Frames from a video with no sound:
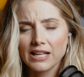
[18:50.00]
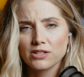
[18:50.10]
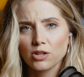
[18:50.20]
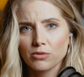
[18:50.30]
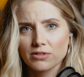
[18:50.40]

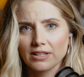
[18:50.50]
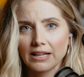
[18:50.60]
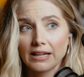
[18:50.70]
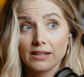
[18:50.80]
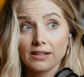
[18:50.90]
It's almost
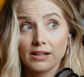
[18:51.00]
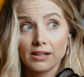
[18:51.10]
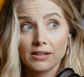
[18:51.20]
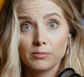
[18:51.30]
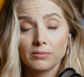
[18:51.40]
like
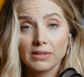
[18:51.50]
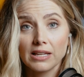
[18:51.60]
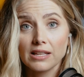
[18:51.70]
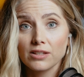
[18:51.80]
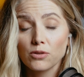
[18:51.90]

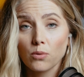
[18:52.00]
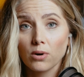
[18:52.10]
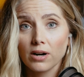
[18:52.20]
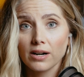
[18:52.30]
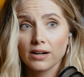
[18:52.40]

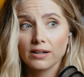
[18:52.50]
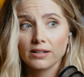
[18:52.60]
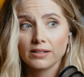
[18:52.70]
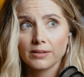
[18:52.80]
your